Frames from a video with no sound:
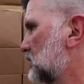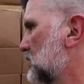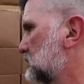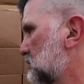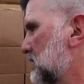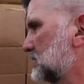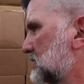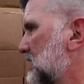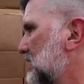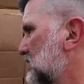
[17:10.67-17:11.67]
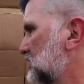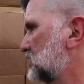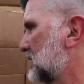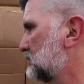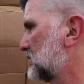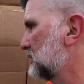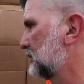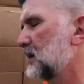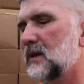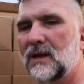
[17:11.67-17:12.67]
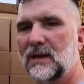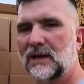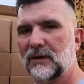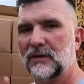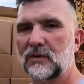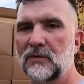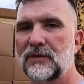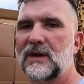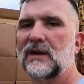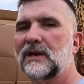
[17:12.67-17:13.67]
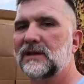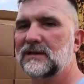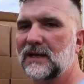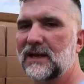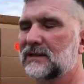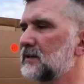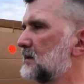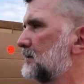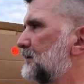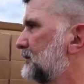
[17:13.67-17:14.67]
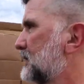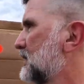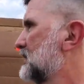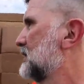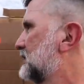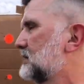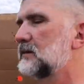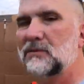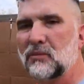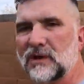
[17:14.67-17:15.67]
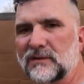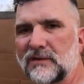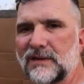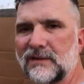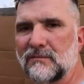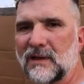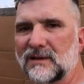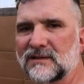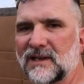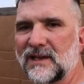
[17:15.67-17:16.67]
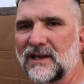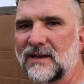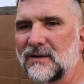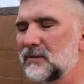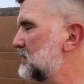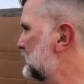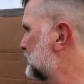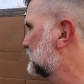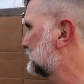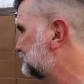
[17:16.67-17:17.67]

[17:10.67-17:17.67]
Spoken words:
groups, but it's gonna get the job done. Now the cool thing is that the suppressor that he's about to sight in with these,